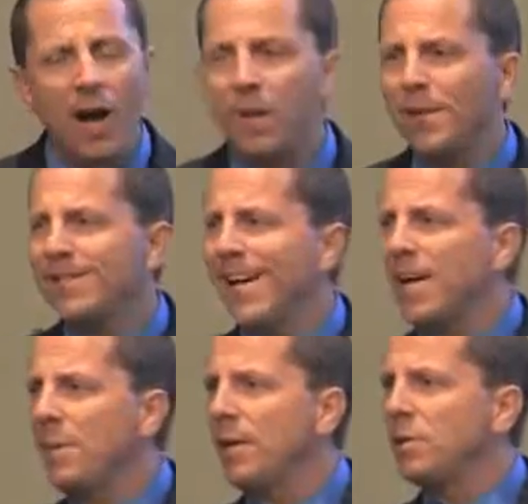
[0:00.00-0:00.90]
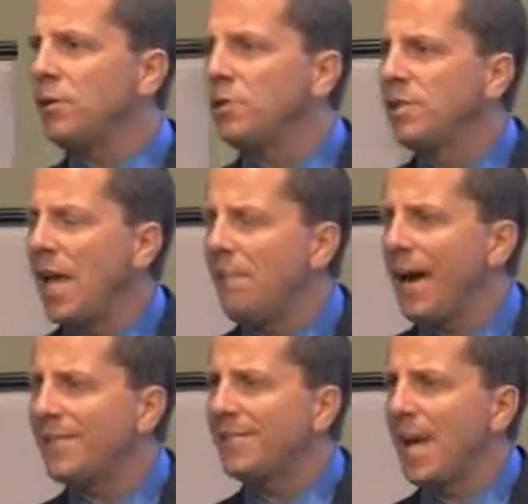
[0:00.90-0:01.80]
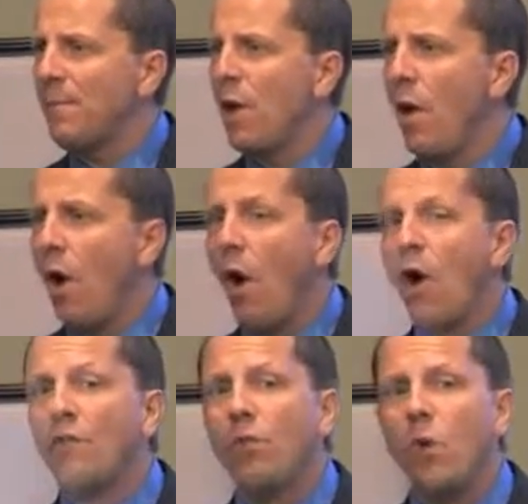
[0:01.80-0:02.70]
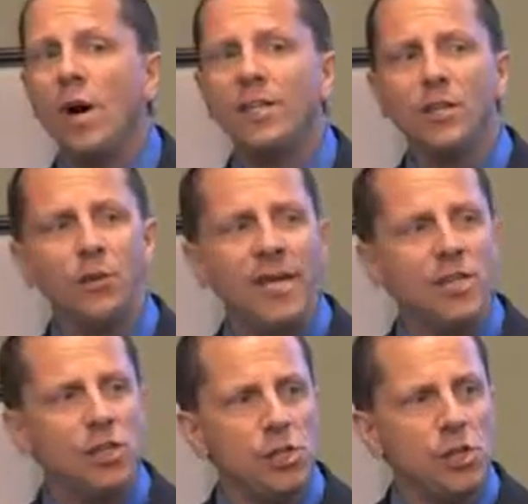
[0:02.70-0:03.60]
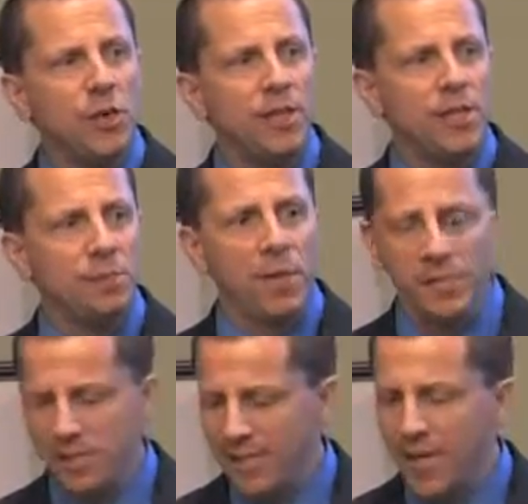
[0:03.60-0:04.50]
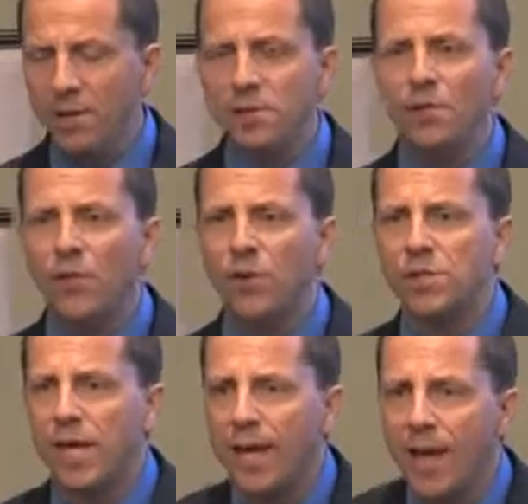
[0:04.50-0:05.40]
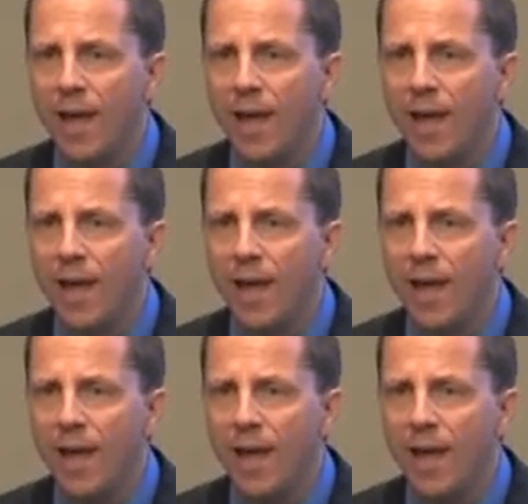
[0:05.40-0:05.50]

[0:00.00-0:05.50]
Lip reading: I'm going to tell you, I'm going to do step by step of what you need to do in this business. And here's the first thing.